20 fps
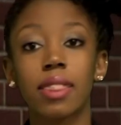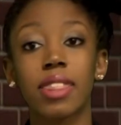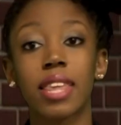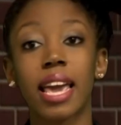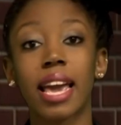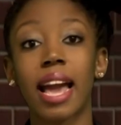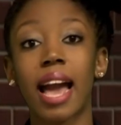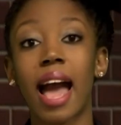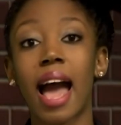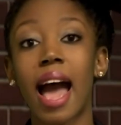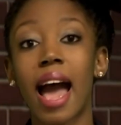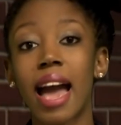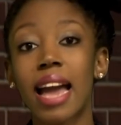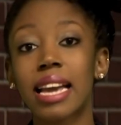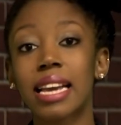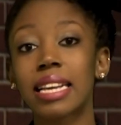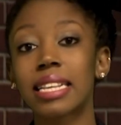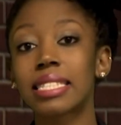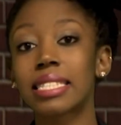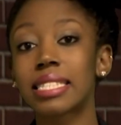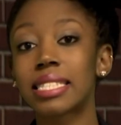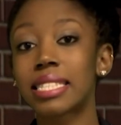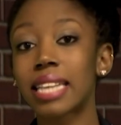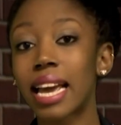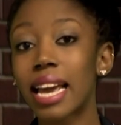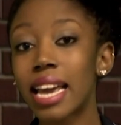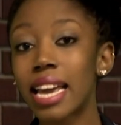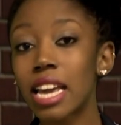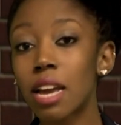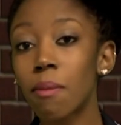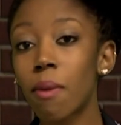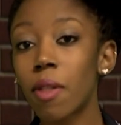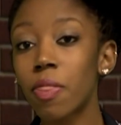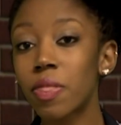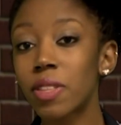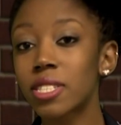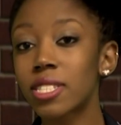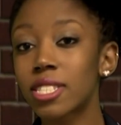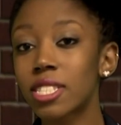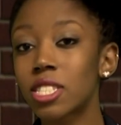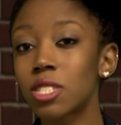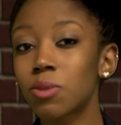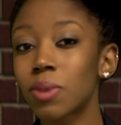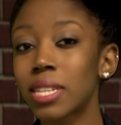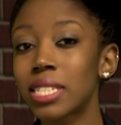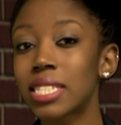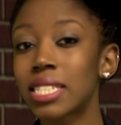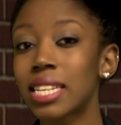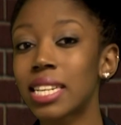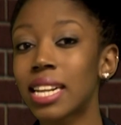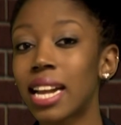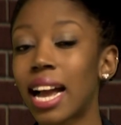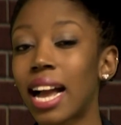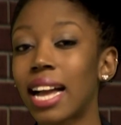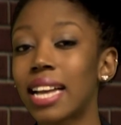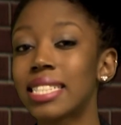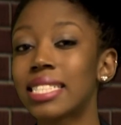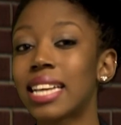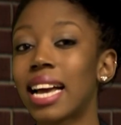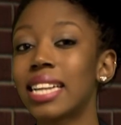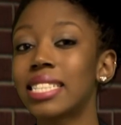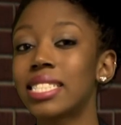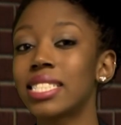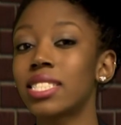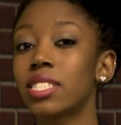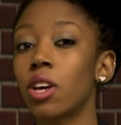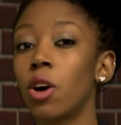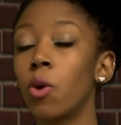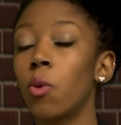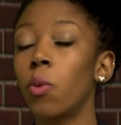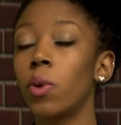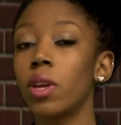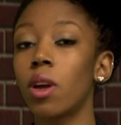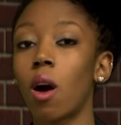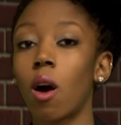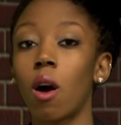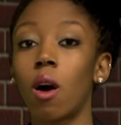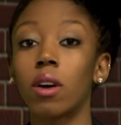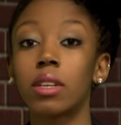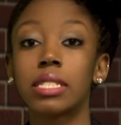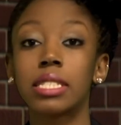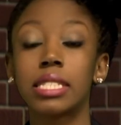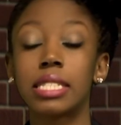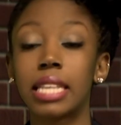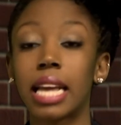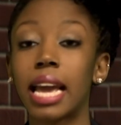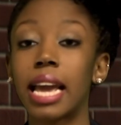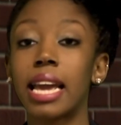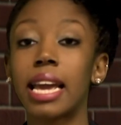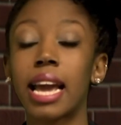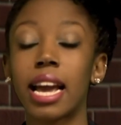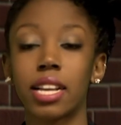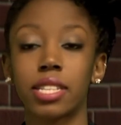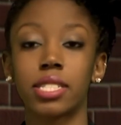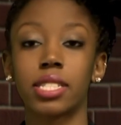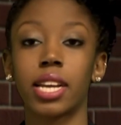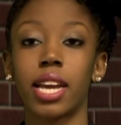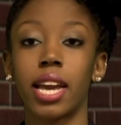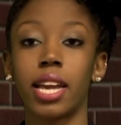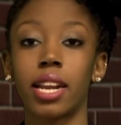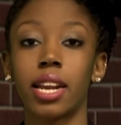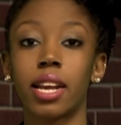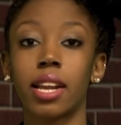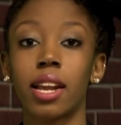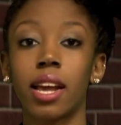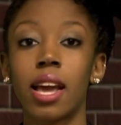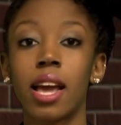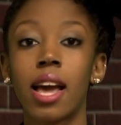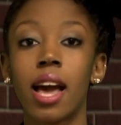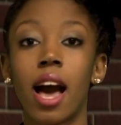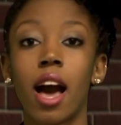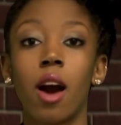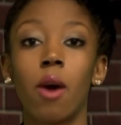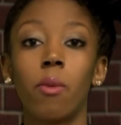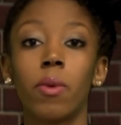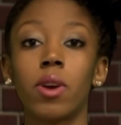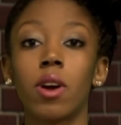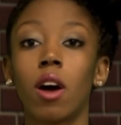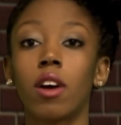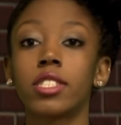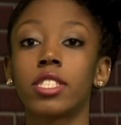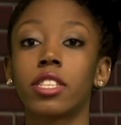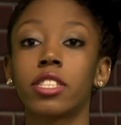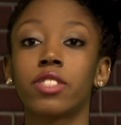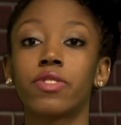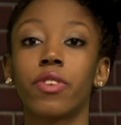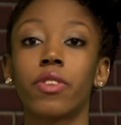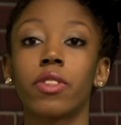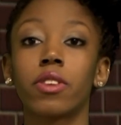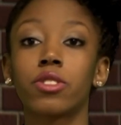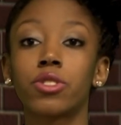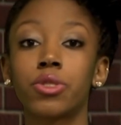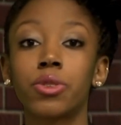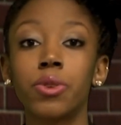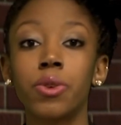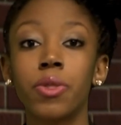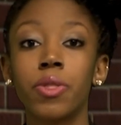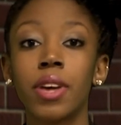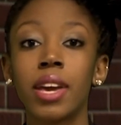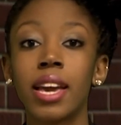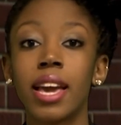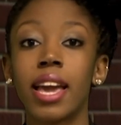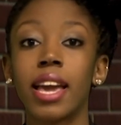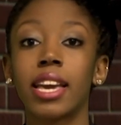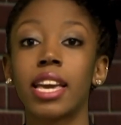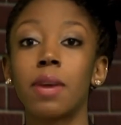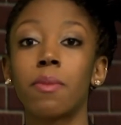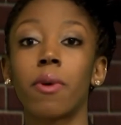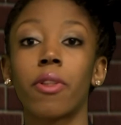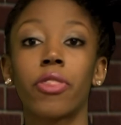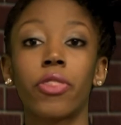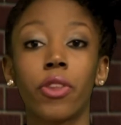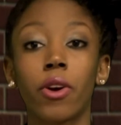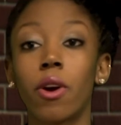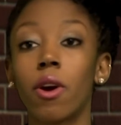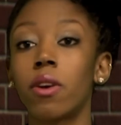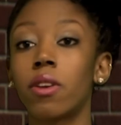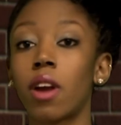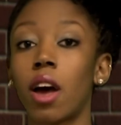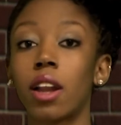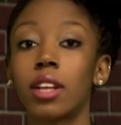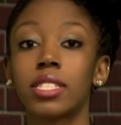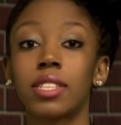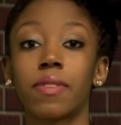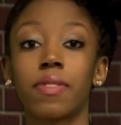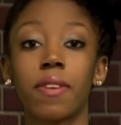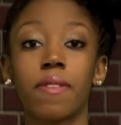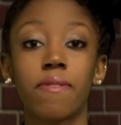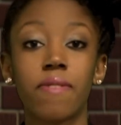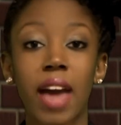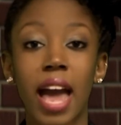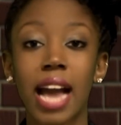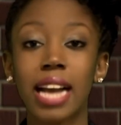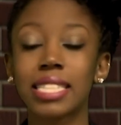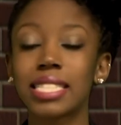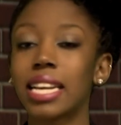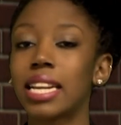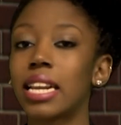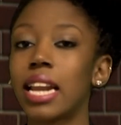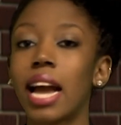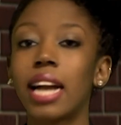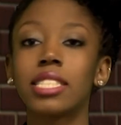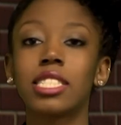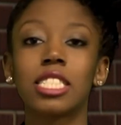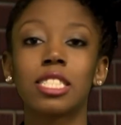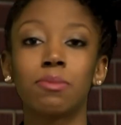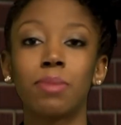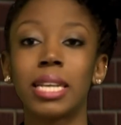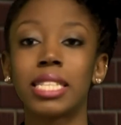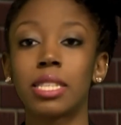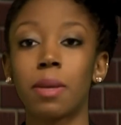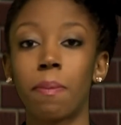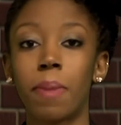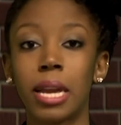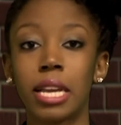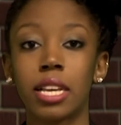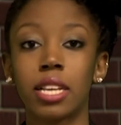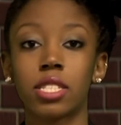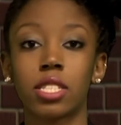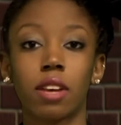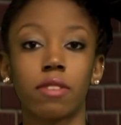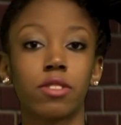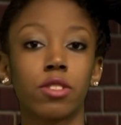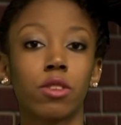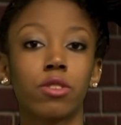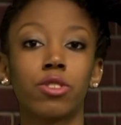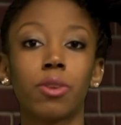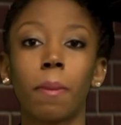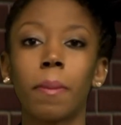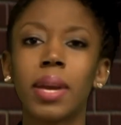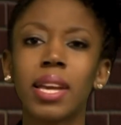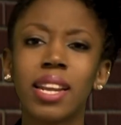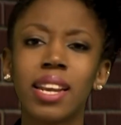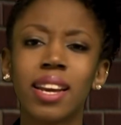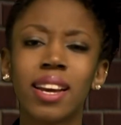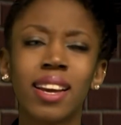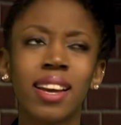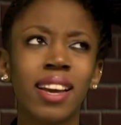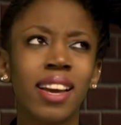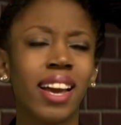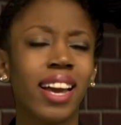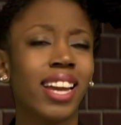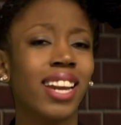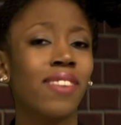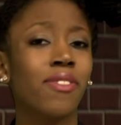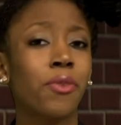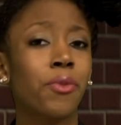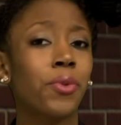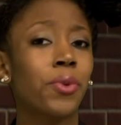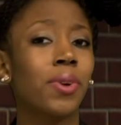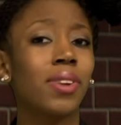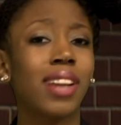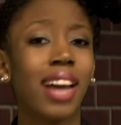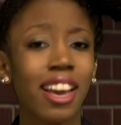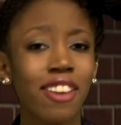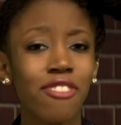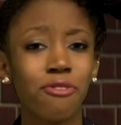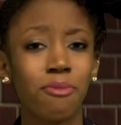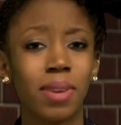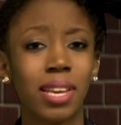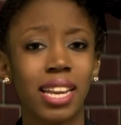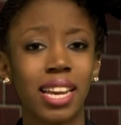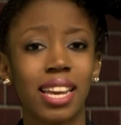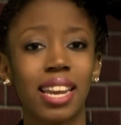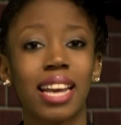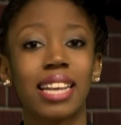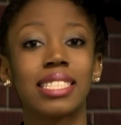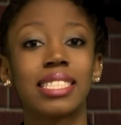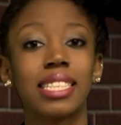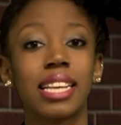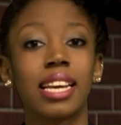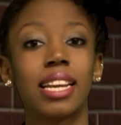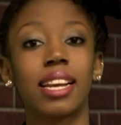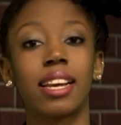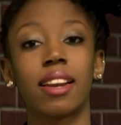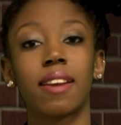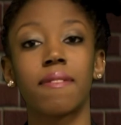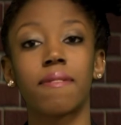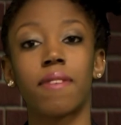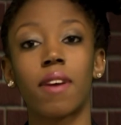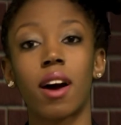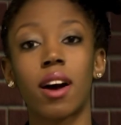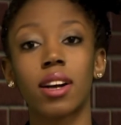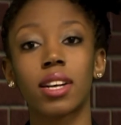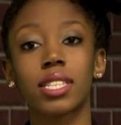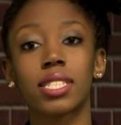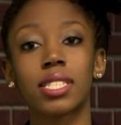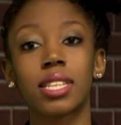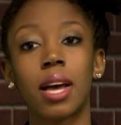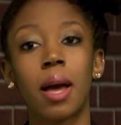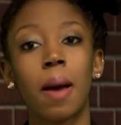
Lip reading: thing I can say about this situation is I just hope we all stay educated. I hope we all search for the truth and keep a thorough knowledge of the facts and not just base opinions off social media and even real life media like CNN and Fox.